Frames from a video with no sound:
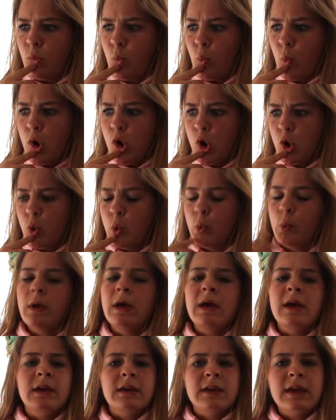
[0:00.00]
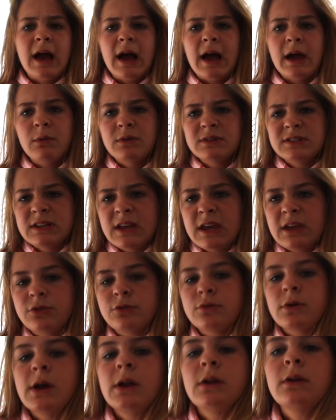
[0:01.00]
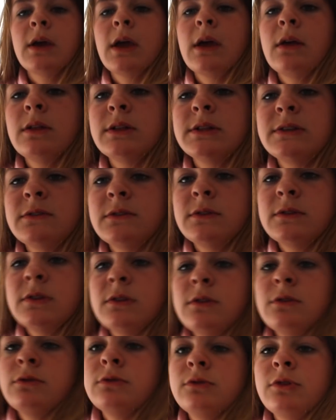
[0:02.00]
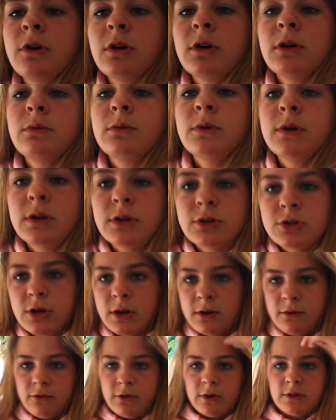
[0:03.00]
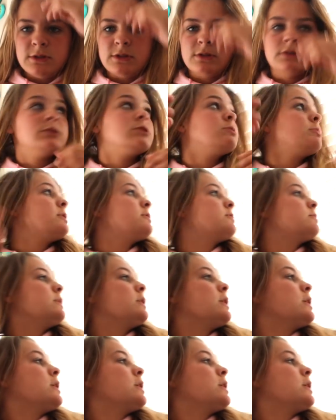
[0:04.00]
Whoa. Yeah, I was in 8th grade. Okay, it's a little dark. We're gonna try and fix this the best we